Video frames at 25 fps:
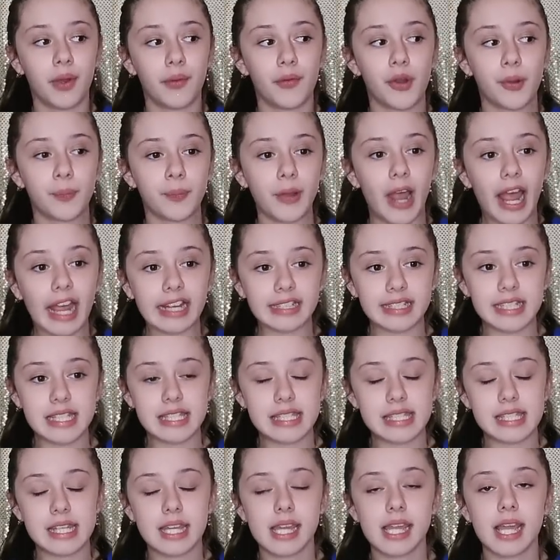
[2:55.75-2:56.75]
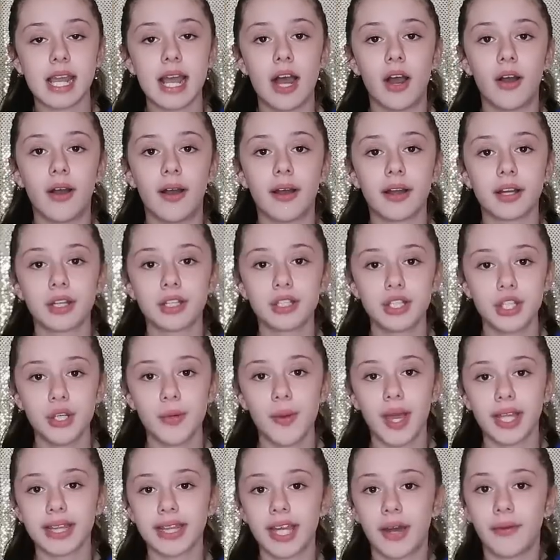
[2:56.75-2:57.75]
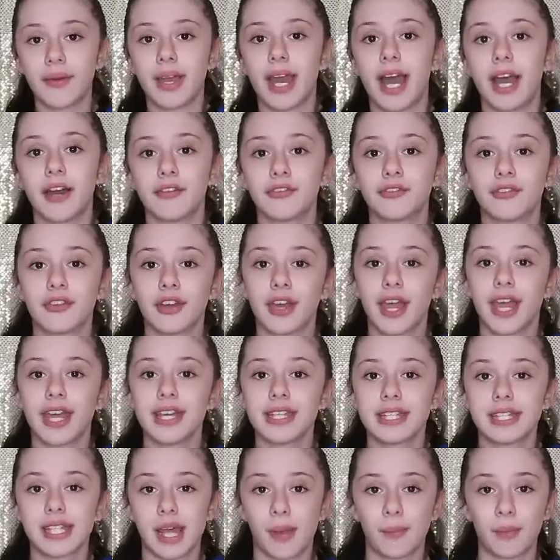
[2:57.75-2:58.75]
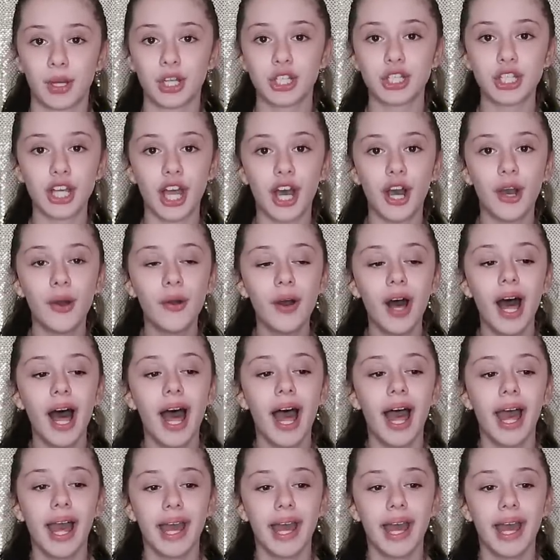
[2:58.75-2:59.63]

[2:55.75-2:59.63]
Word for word: We were practicing our duet that we had for a summer show,